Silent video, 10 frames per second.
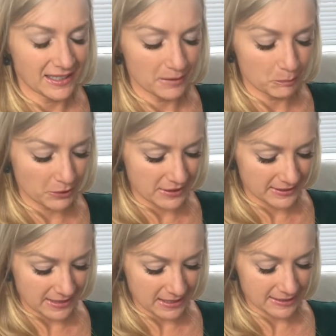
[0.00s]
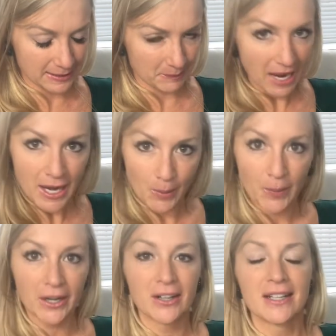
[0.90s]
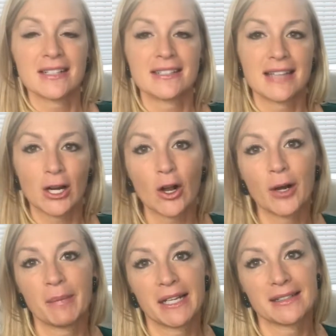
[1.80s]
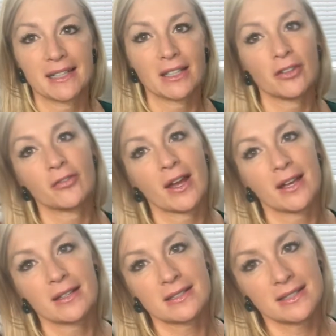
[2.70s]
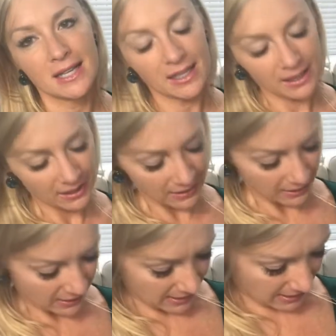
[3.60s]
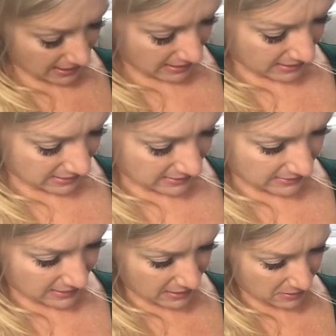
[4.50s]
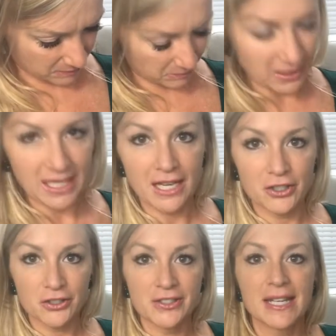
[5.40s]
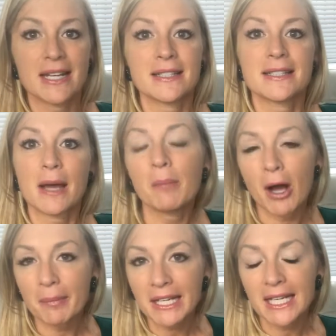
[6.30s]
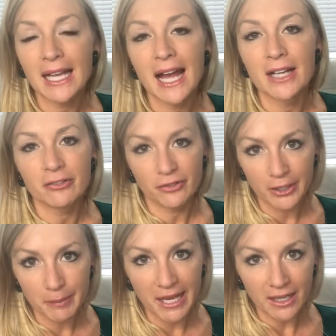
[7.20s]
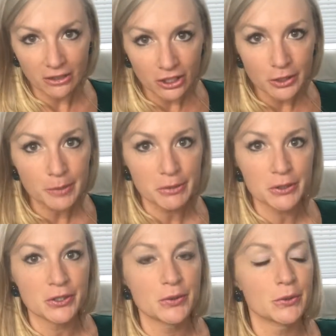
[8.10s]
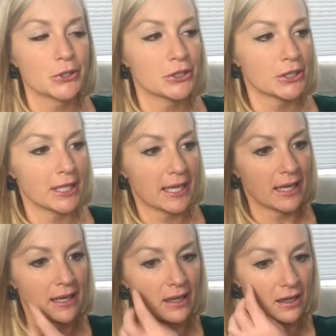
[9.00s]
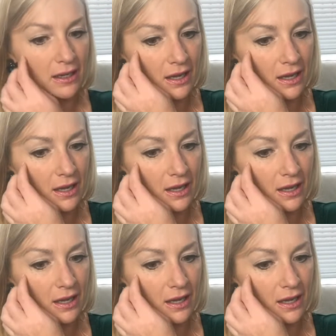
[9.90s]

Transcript: brings things to my awareness that are Mandela effects. And he understands that mommy had a very bad autoimmune disorder, and